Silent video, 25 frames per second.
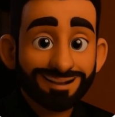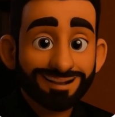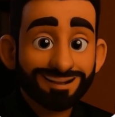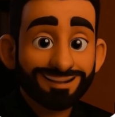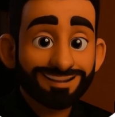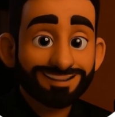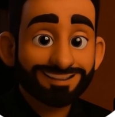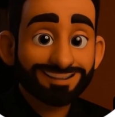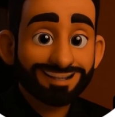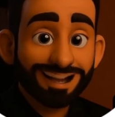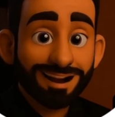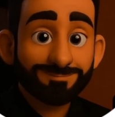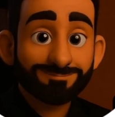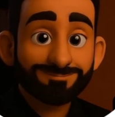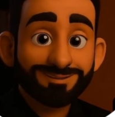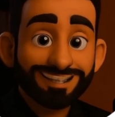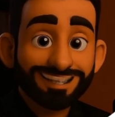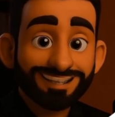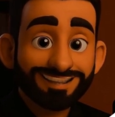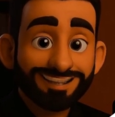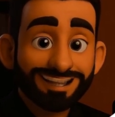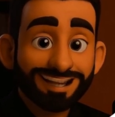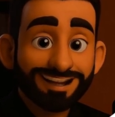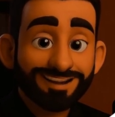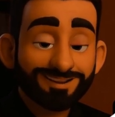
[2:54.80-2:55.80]
Some
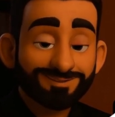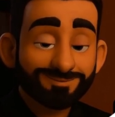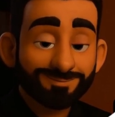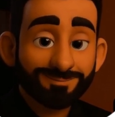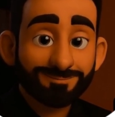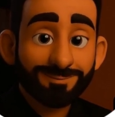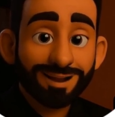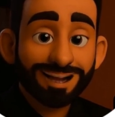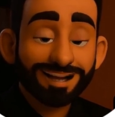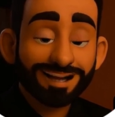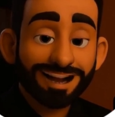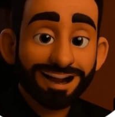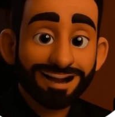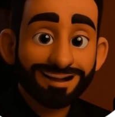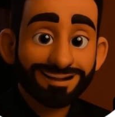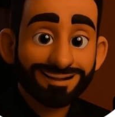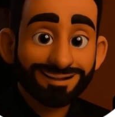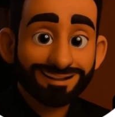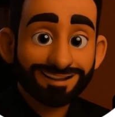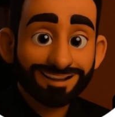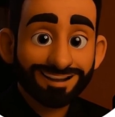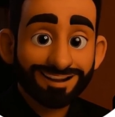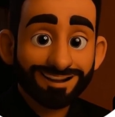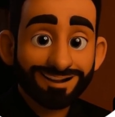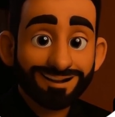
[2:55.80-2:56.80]
details remain
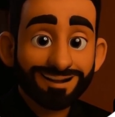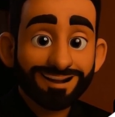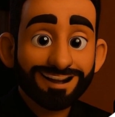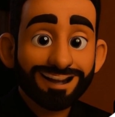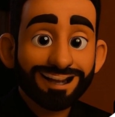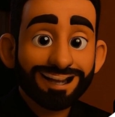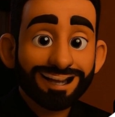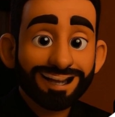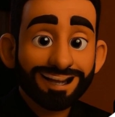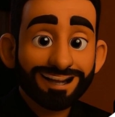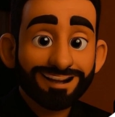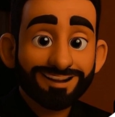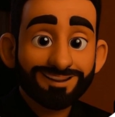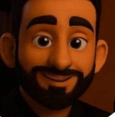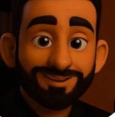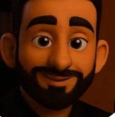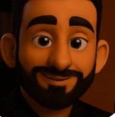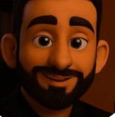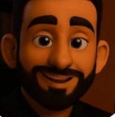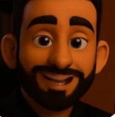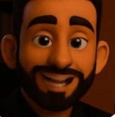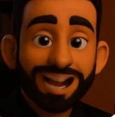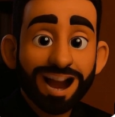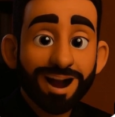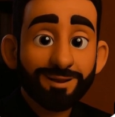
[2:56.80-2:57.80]
unclear,
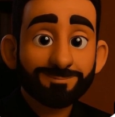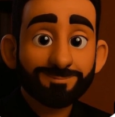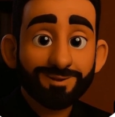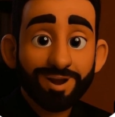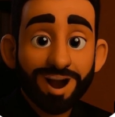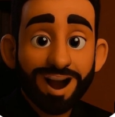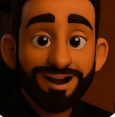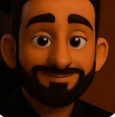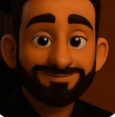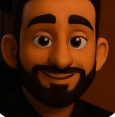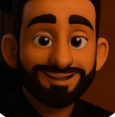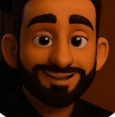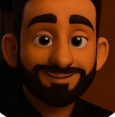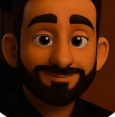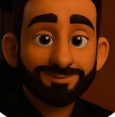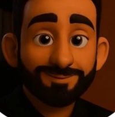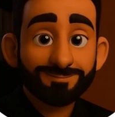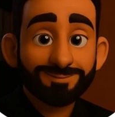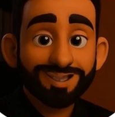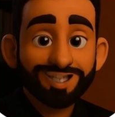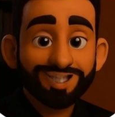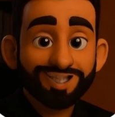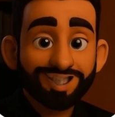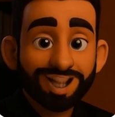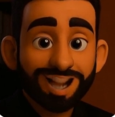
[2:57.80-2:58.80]
including how profits will
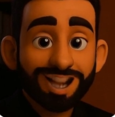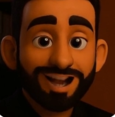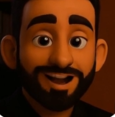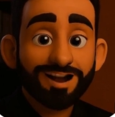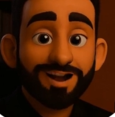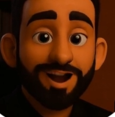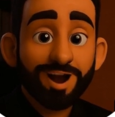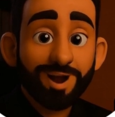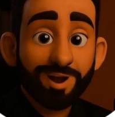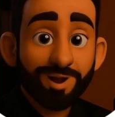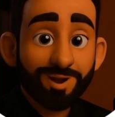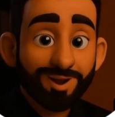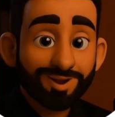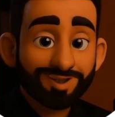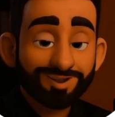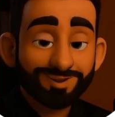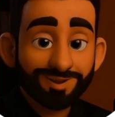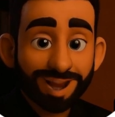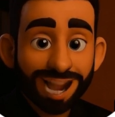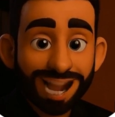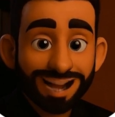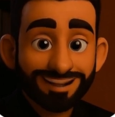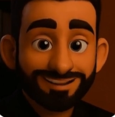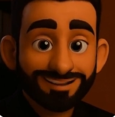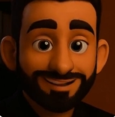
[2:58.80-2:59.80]
be shared or
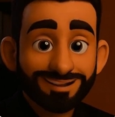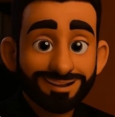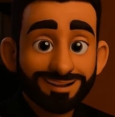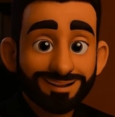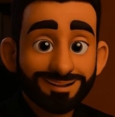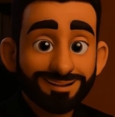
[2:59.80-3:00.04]
tracked.